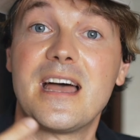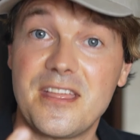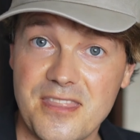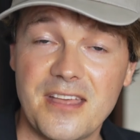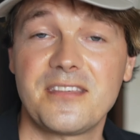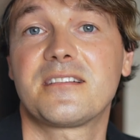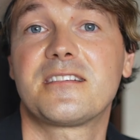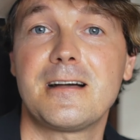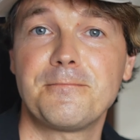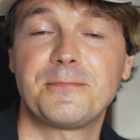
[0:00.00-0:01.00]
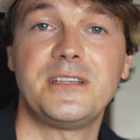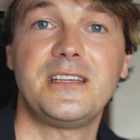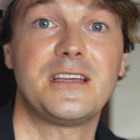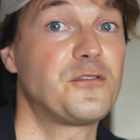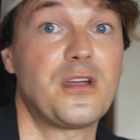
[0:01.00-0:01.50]
another
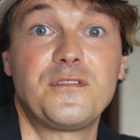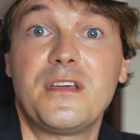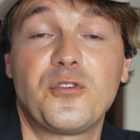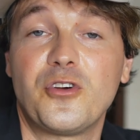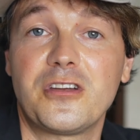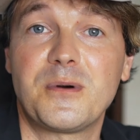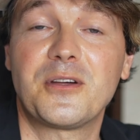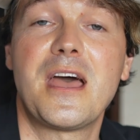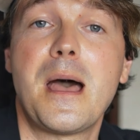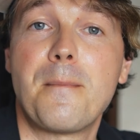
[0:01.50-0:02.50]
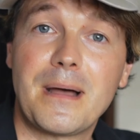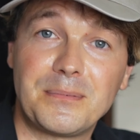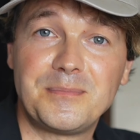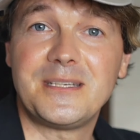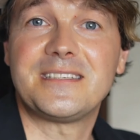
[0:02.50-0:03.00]
company. If you have never heard about
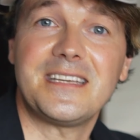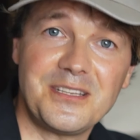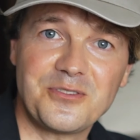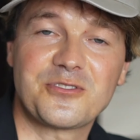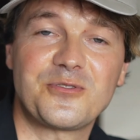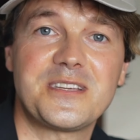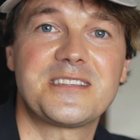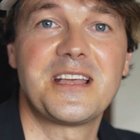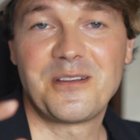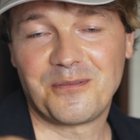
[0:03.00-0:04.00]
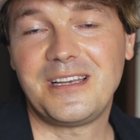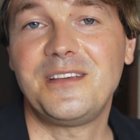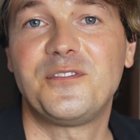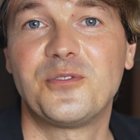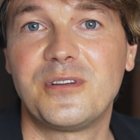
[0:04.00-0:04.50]
Bumblebees Industries, we
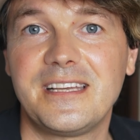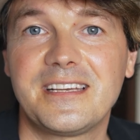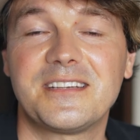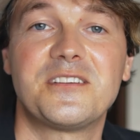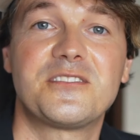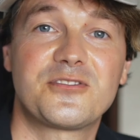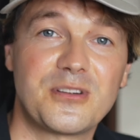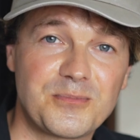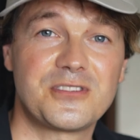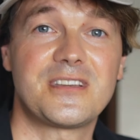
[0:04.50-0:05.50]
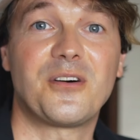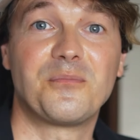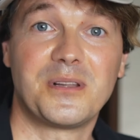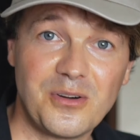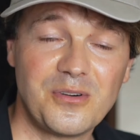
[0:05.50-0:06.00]
leave you a link in the description down
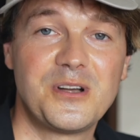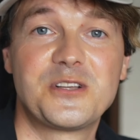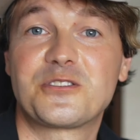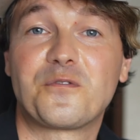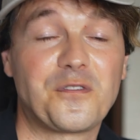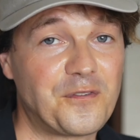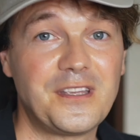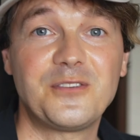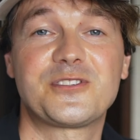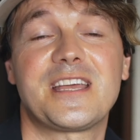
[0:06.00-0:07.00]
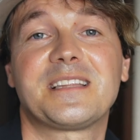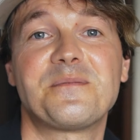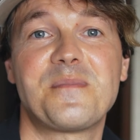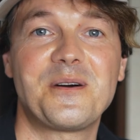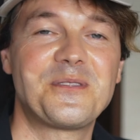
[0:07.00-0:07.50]
below, so feel free to check
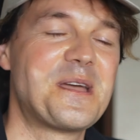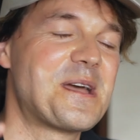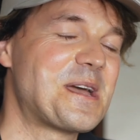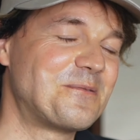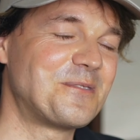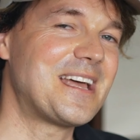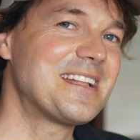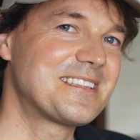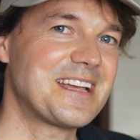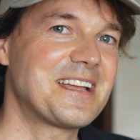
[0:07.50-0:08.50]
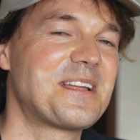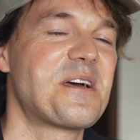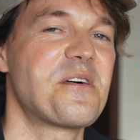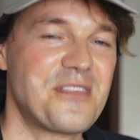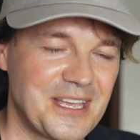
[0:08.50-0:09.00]
them out. And with that said,
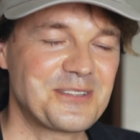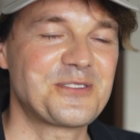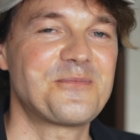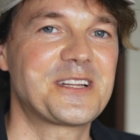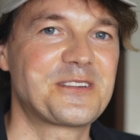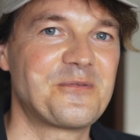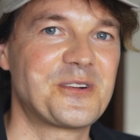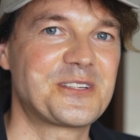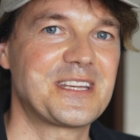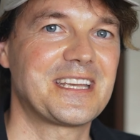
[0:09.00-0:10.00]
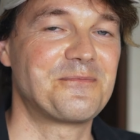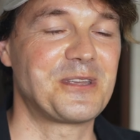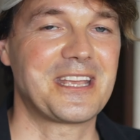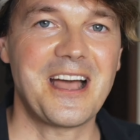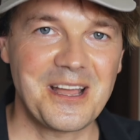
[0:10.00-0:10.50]
thank you so much for watching, and we
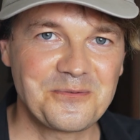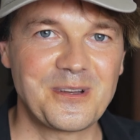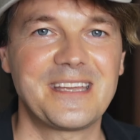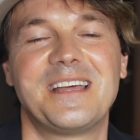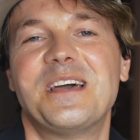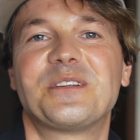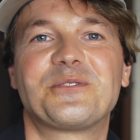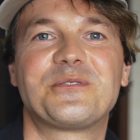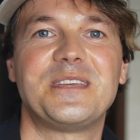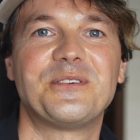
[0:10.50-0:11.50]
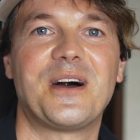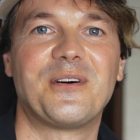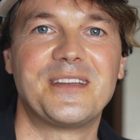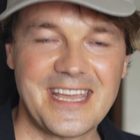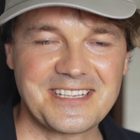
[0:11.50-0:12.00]
can't wait to see you in
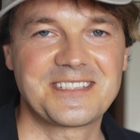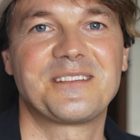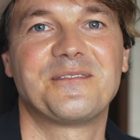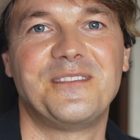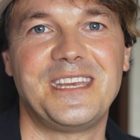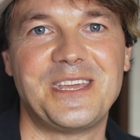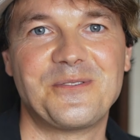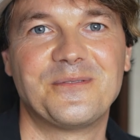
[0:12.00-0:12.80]
our next video.